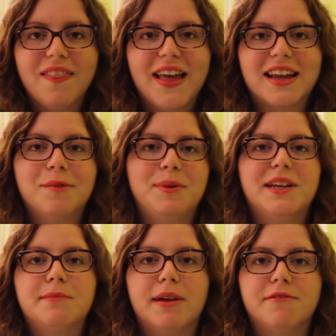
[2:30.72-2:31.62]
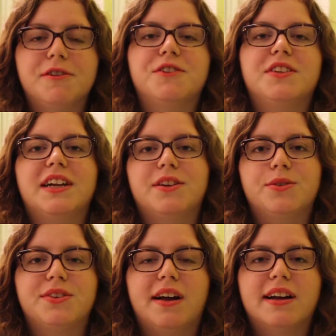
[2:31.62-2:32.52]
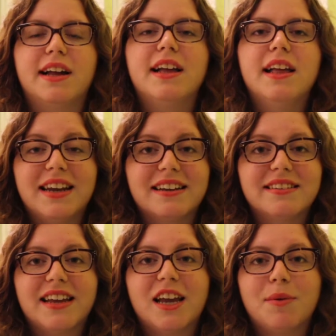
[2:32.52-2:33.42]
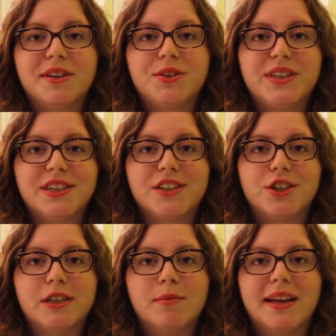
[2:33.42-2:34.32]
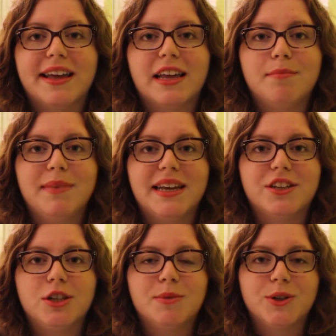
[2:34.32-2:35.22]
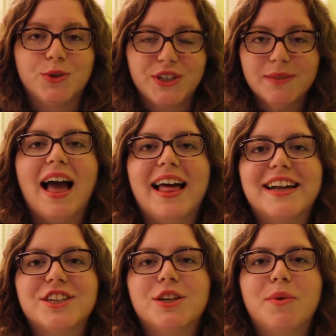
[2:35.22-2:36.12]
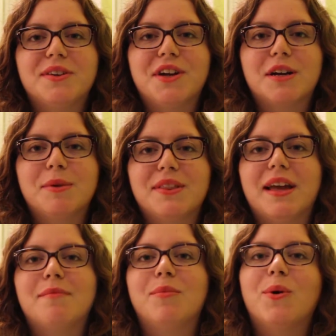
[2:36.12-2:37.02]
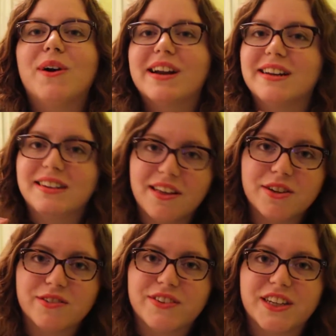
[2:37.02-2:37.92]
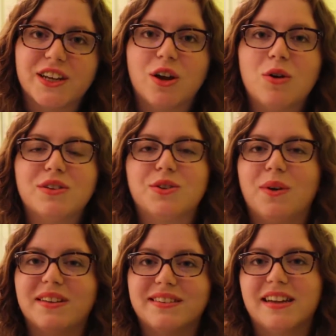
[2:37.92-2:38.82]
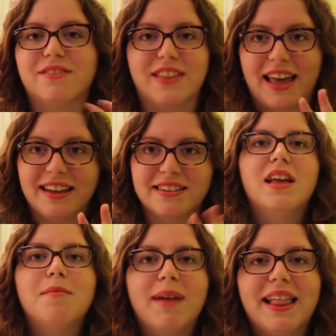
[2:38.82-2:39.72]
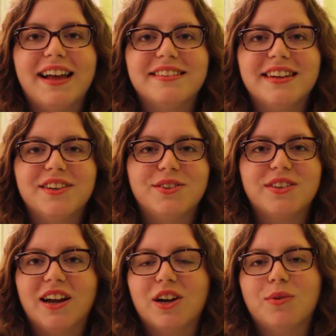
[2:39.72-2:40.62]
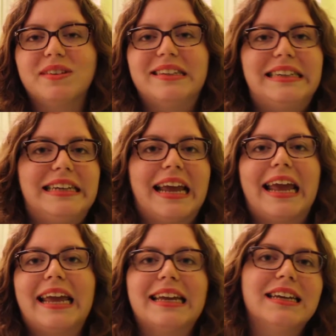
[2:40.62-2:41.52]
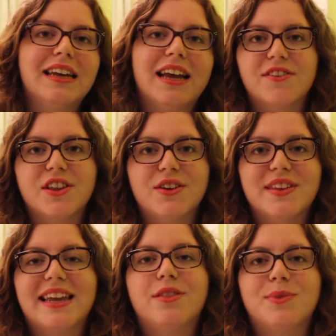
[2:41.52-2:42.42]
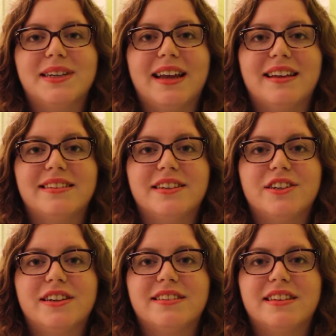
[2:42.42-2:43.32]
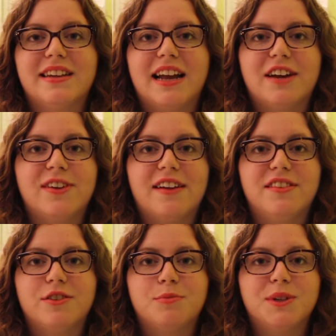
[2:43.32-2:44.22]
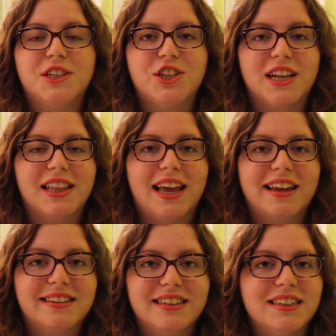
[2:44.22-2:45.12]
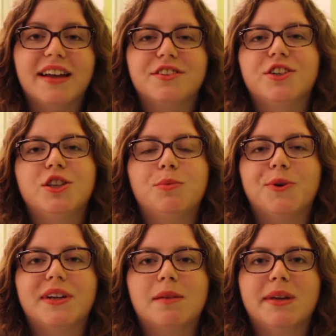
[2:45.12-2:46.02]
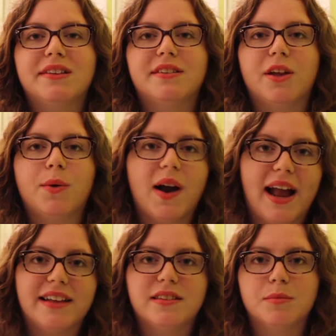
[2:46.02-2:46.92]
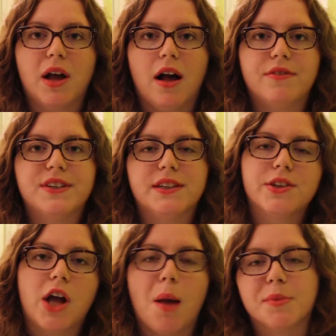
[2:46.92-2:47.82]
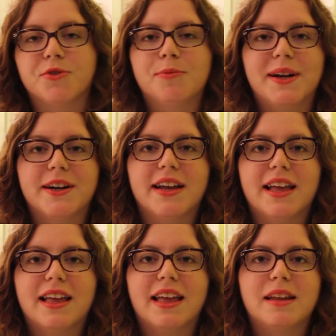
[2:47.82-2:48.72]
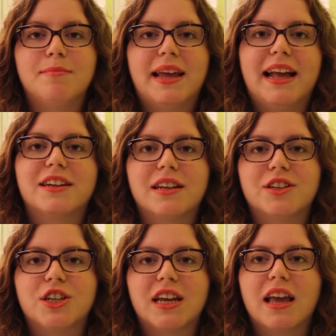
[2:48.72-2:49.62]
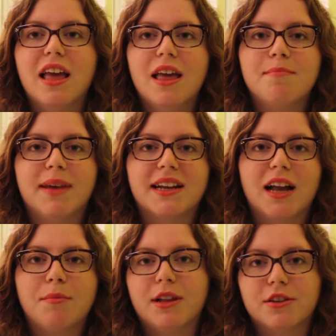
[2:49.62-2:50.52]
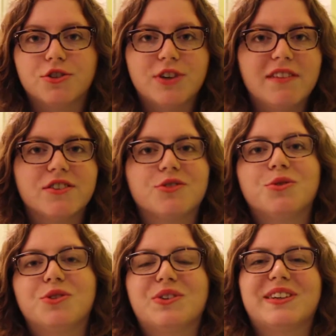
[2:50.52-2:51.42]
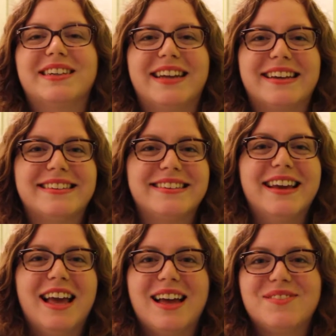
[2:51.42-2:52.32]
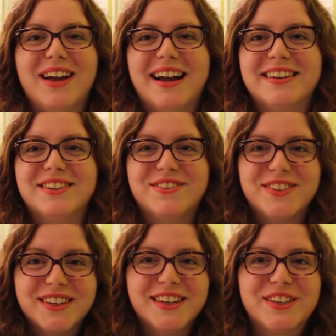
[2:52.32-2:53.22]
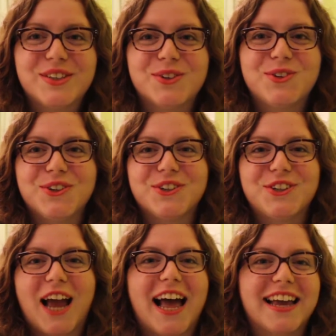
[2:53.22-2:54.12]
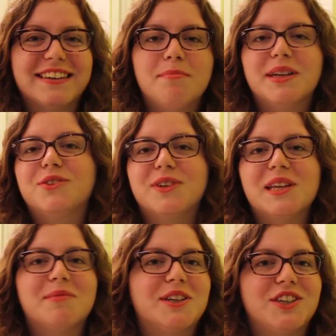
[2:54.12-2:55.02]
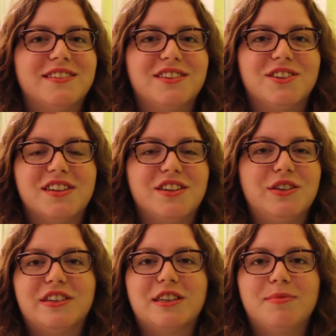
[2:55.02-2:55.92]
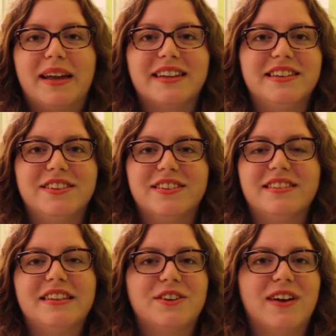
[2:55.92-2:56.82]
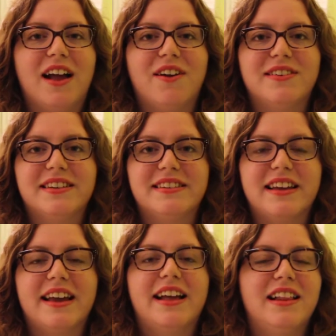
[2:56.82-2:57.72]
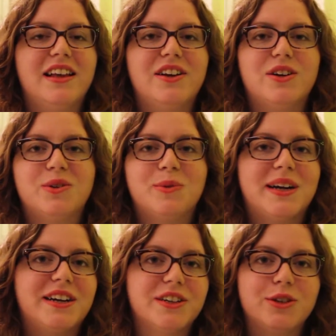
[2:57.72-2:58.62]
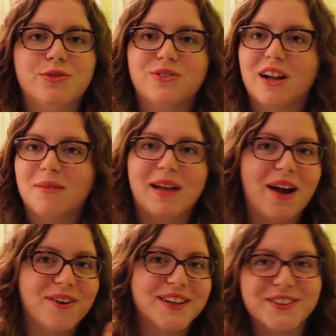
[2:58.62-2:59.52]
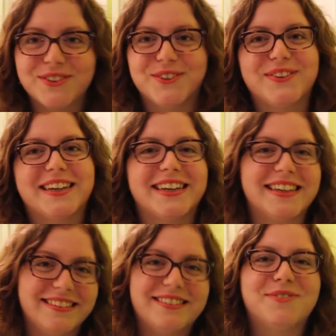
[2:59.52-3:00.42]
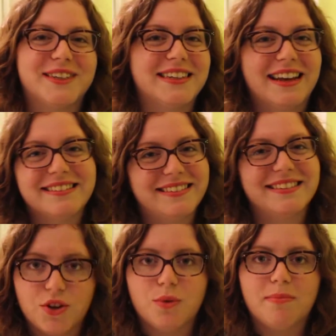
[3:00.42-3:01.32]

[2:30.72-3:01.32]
That completed my first day in Osaka. The next day I went to Hiroshima and Miyajimaguchi. I actually want to talk about that more in another video, so I'll save that. My last day in Osaka was today. I really only had 3 days here because the day I arrived I was pretty jet lagged. I started the morning a bit slower, had some coffee in the common room area, and actually met a couple other travelers, which was really nice. I'm kind of social shy, but it's really much easier than you expect. You just sit around and say, "Hello, where are you from? How are you doing?" It's pretty nice. So